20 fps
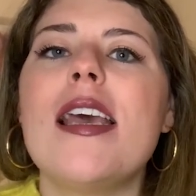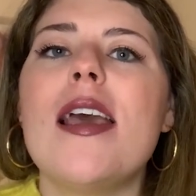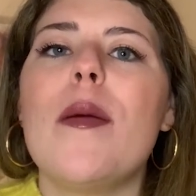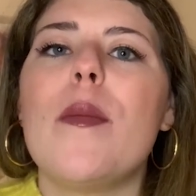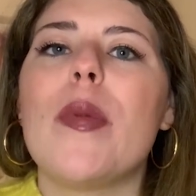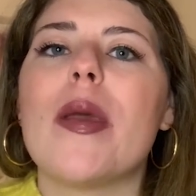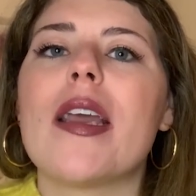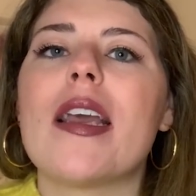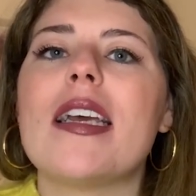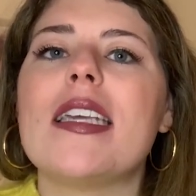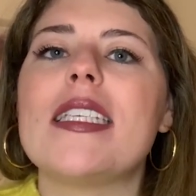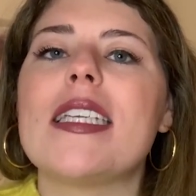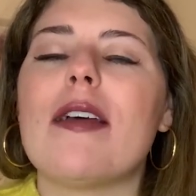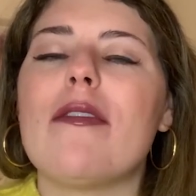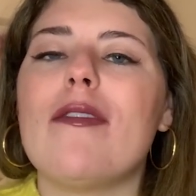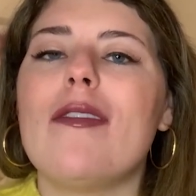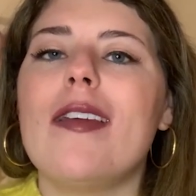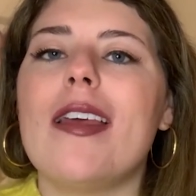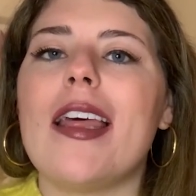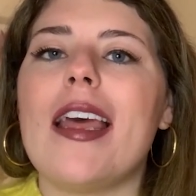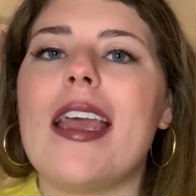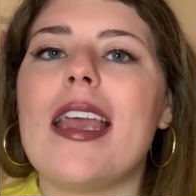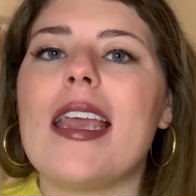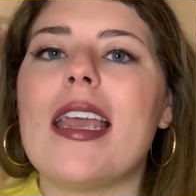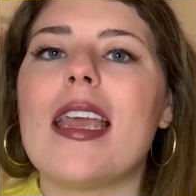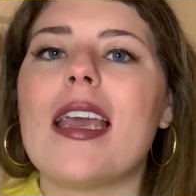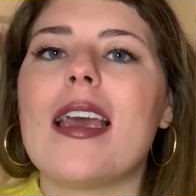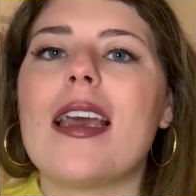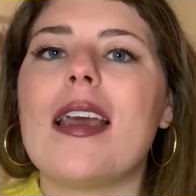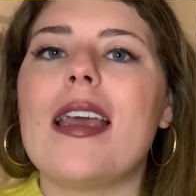because I feel
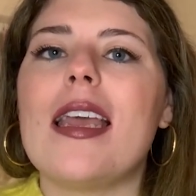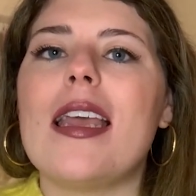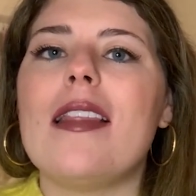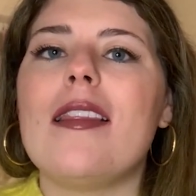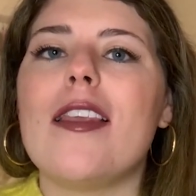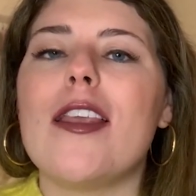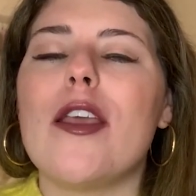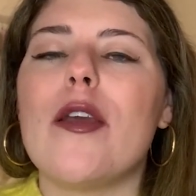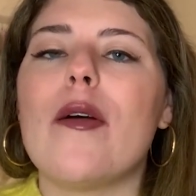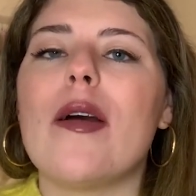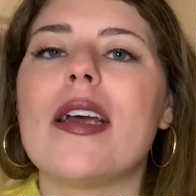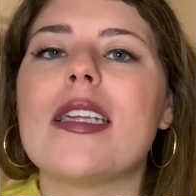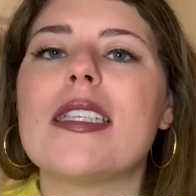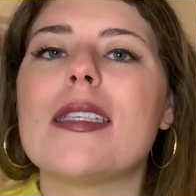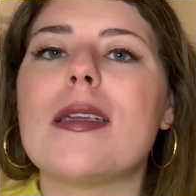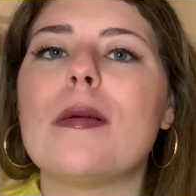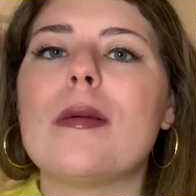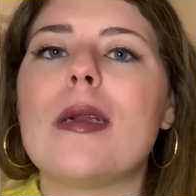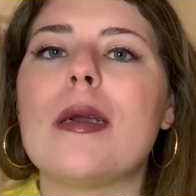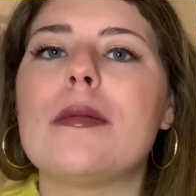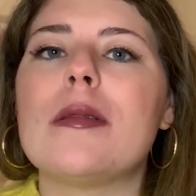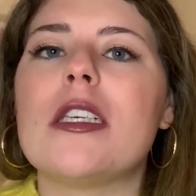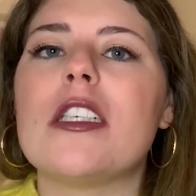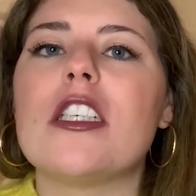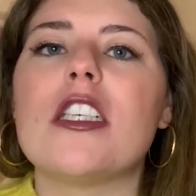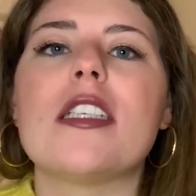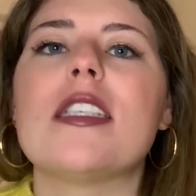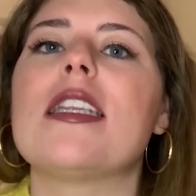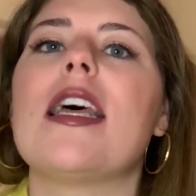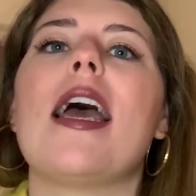like in the US sometimes it's
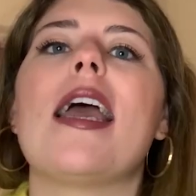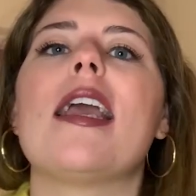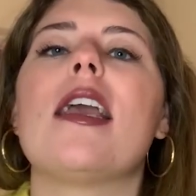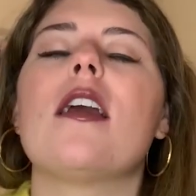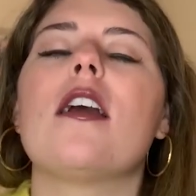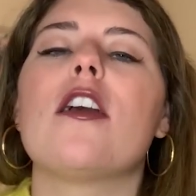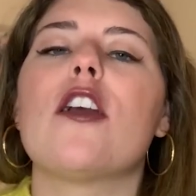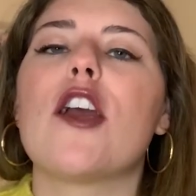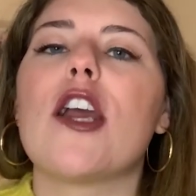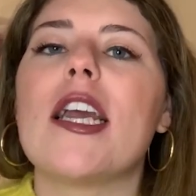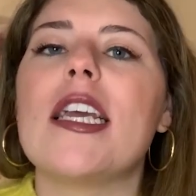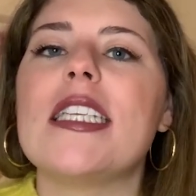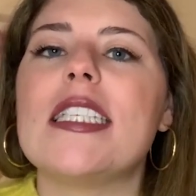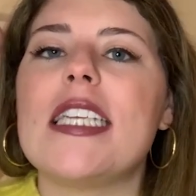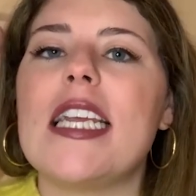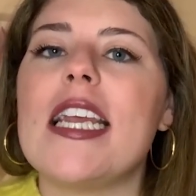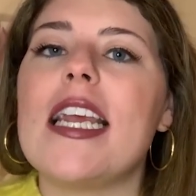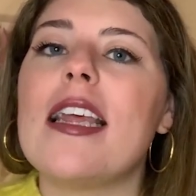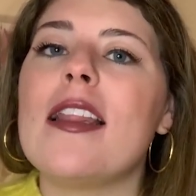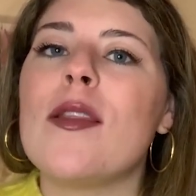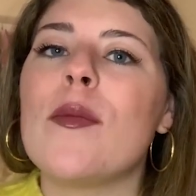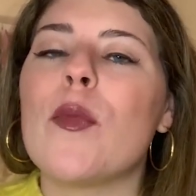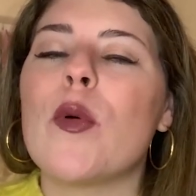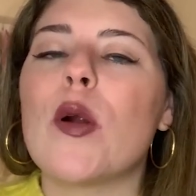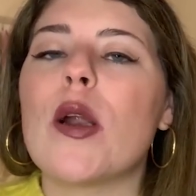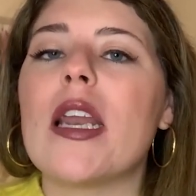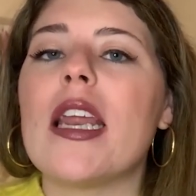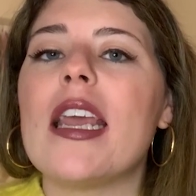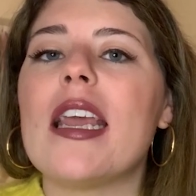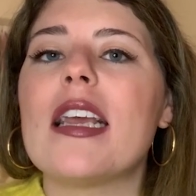just like crazy in the
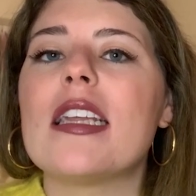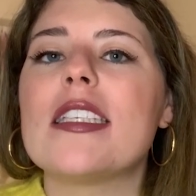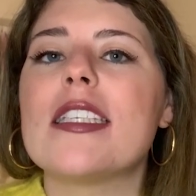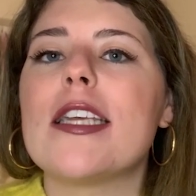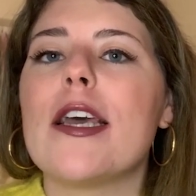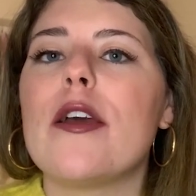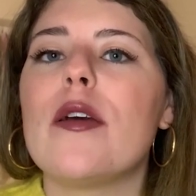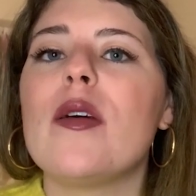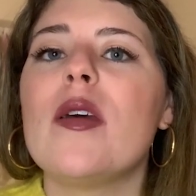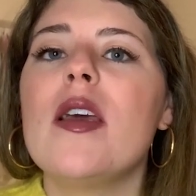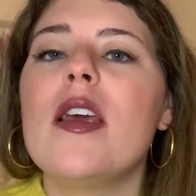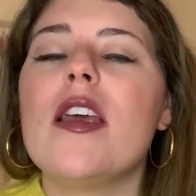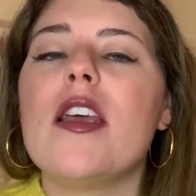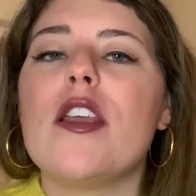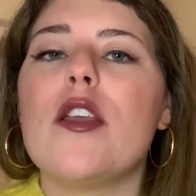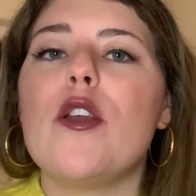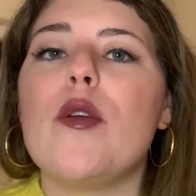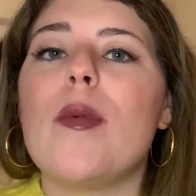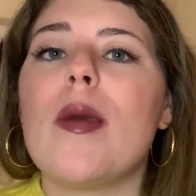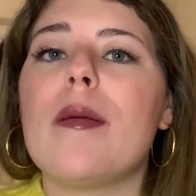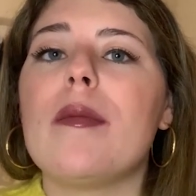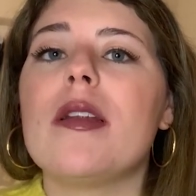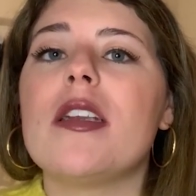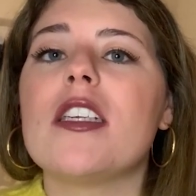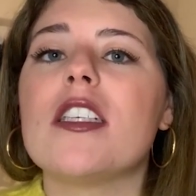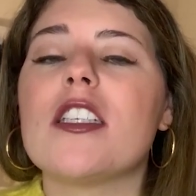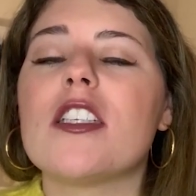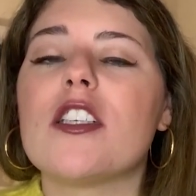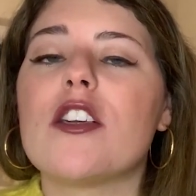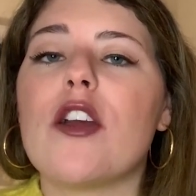morning, and so you maybe
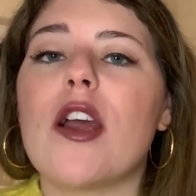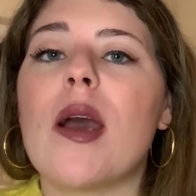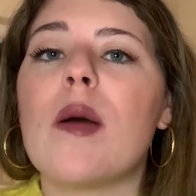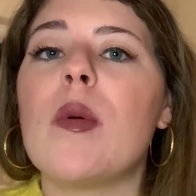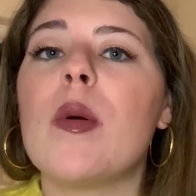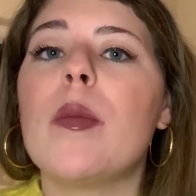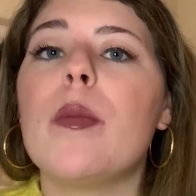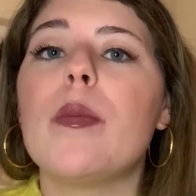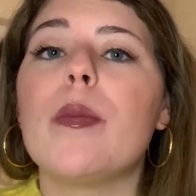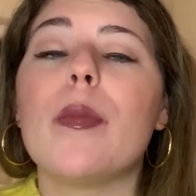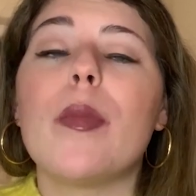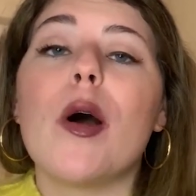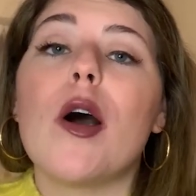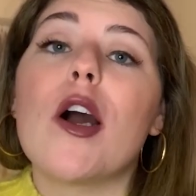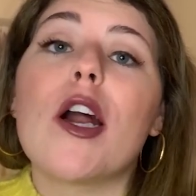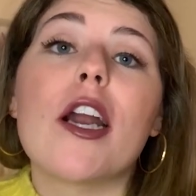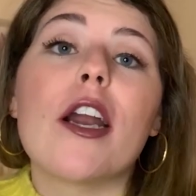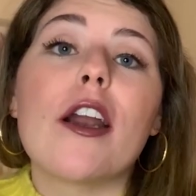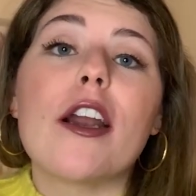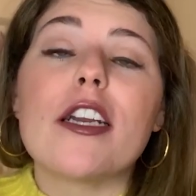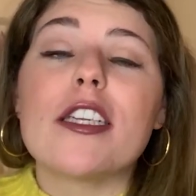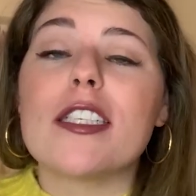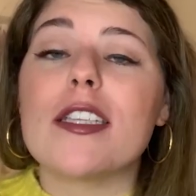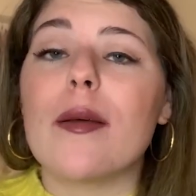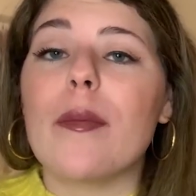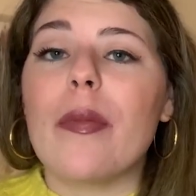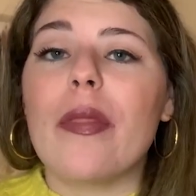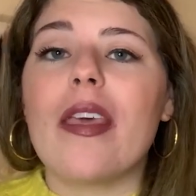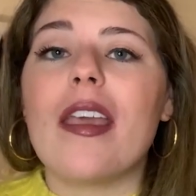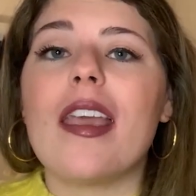just grab a bar or
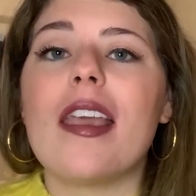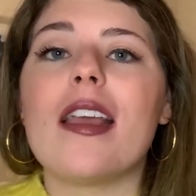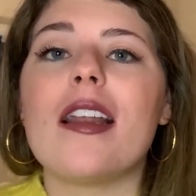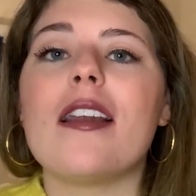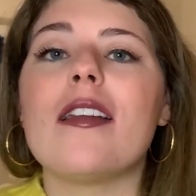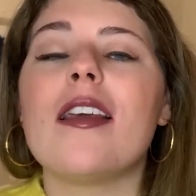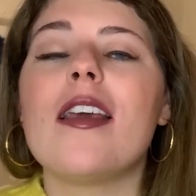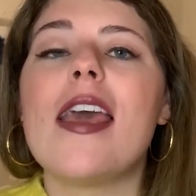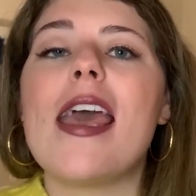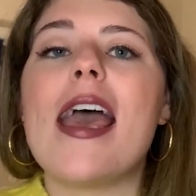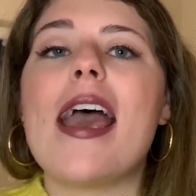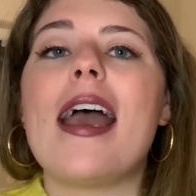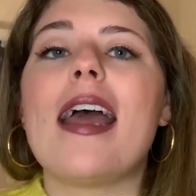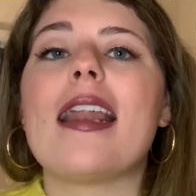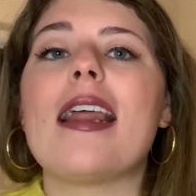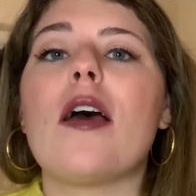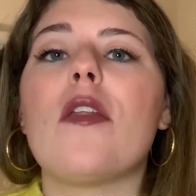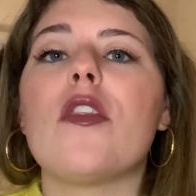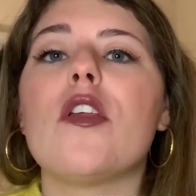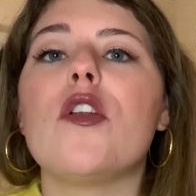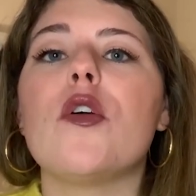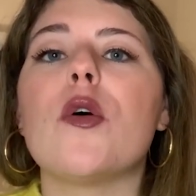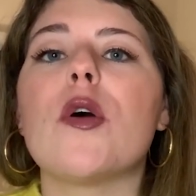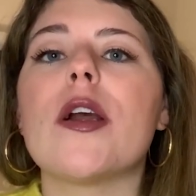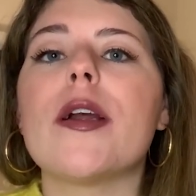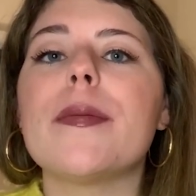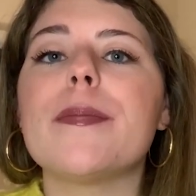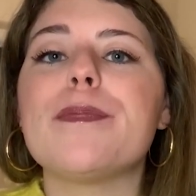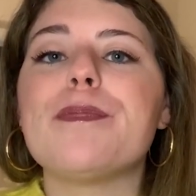something and head out the door.